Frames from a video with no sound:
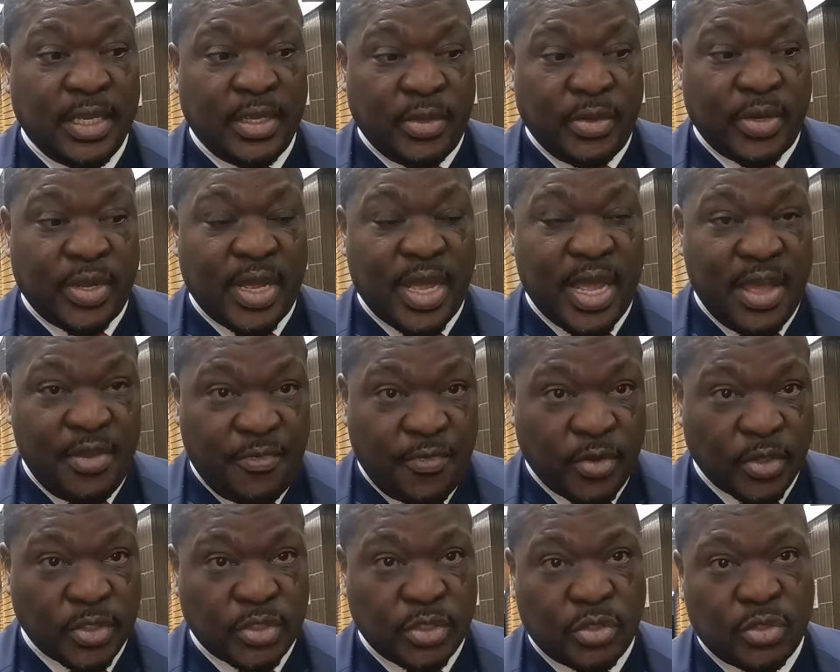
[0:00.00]
you know,
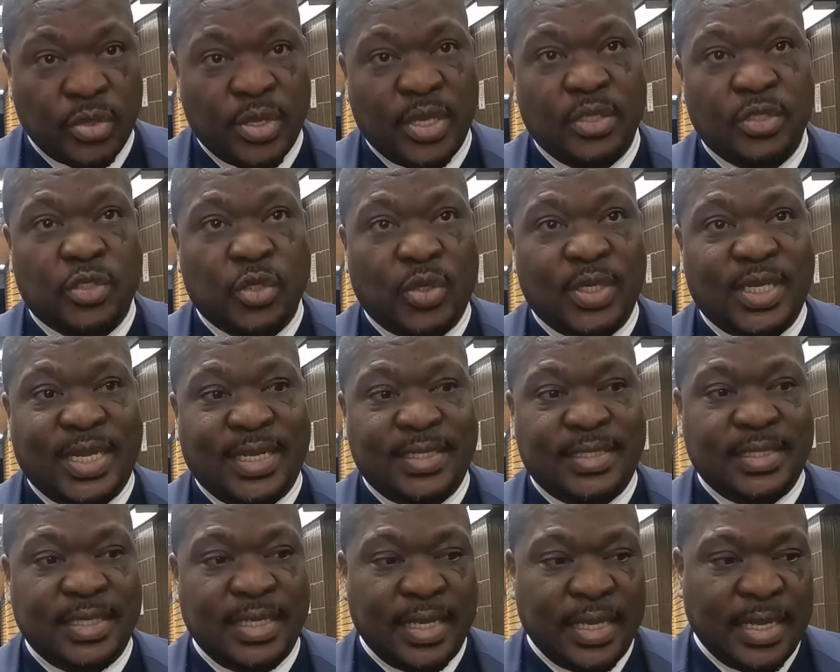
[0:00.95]
efforts to ensure
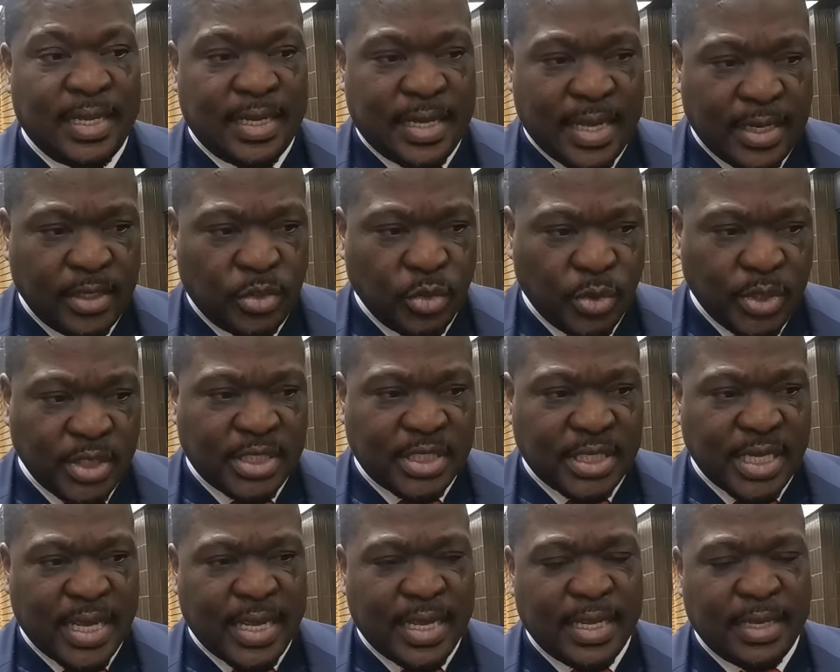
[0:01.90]
that that
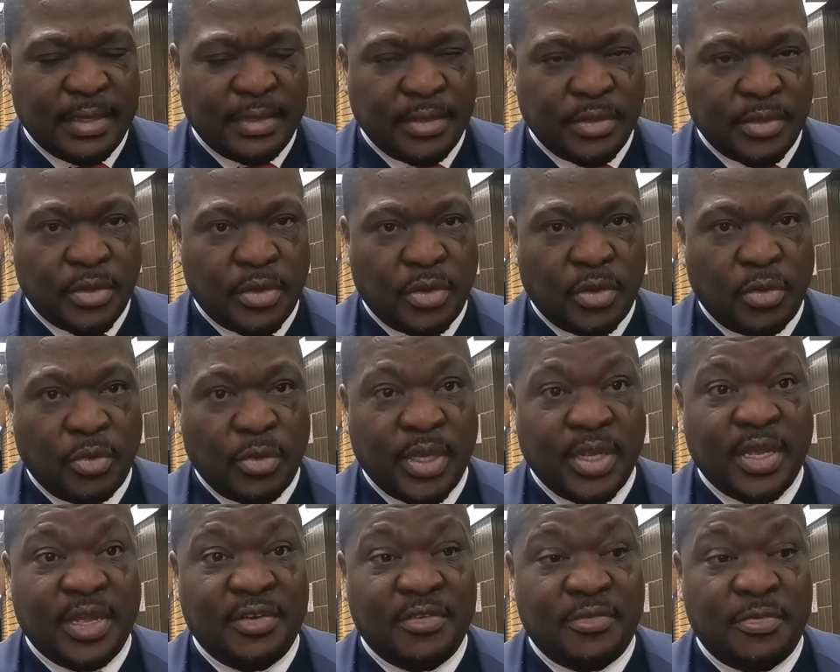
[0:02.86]
which you know,
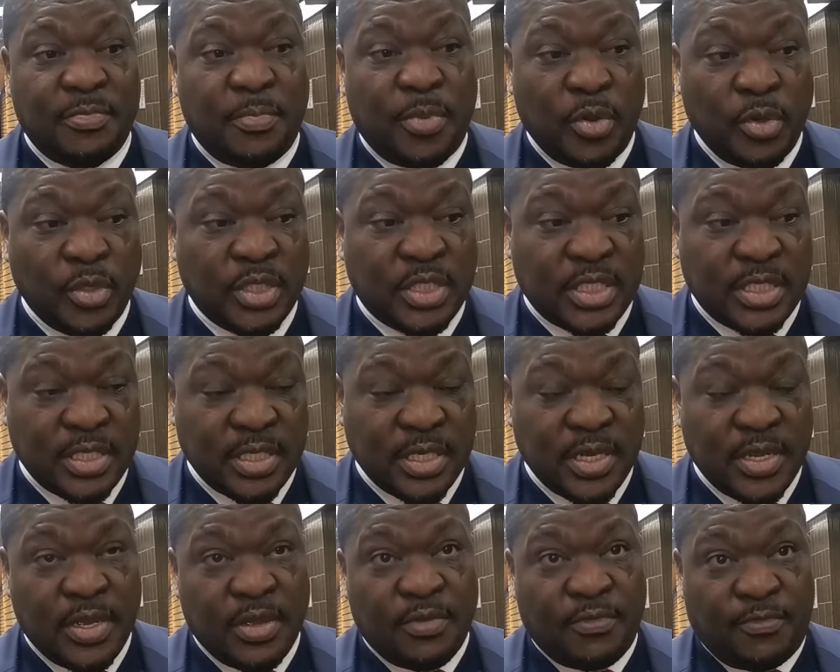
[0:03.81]
we had put
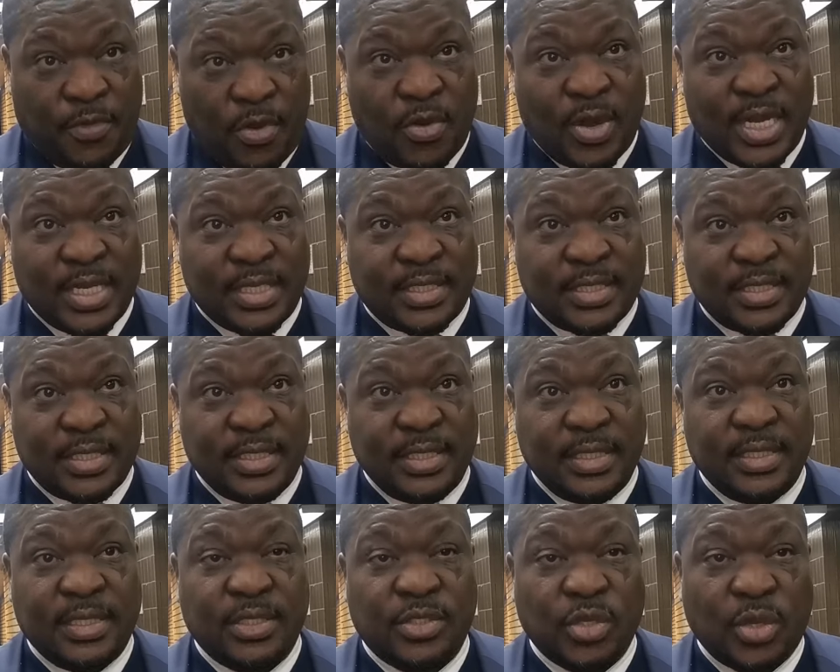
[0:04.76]
forward
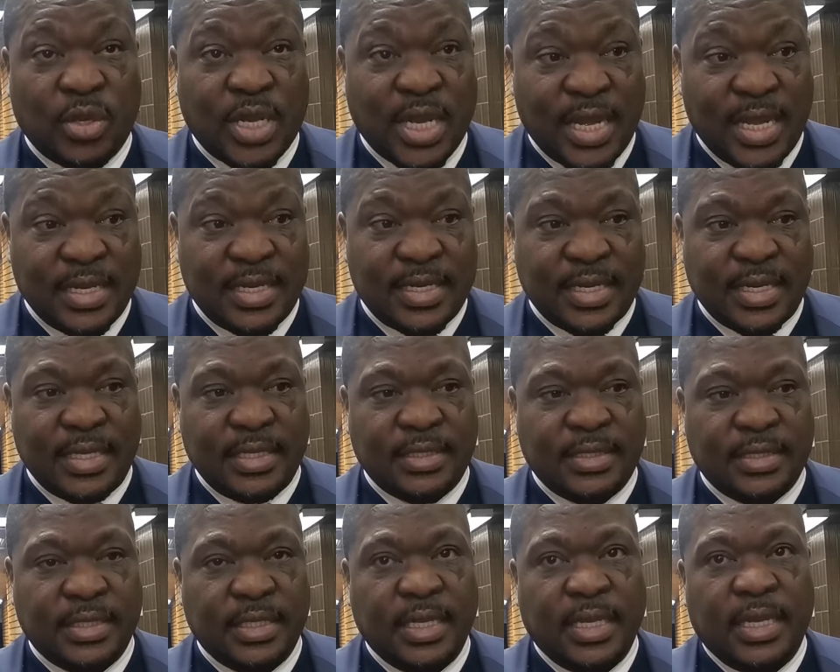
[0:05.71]
in the soccer
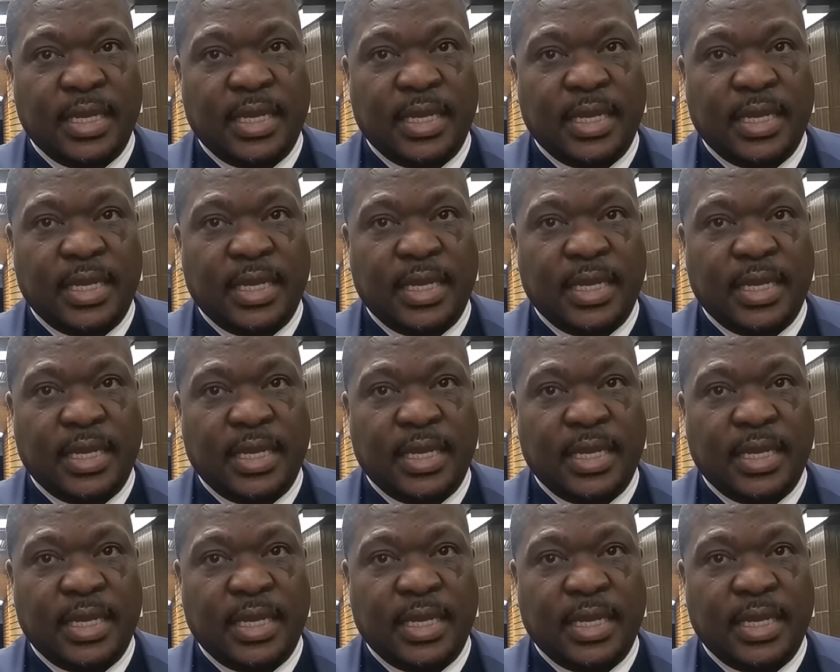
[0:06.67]
address,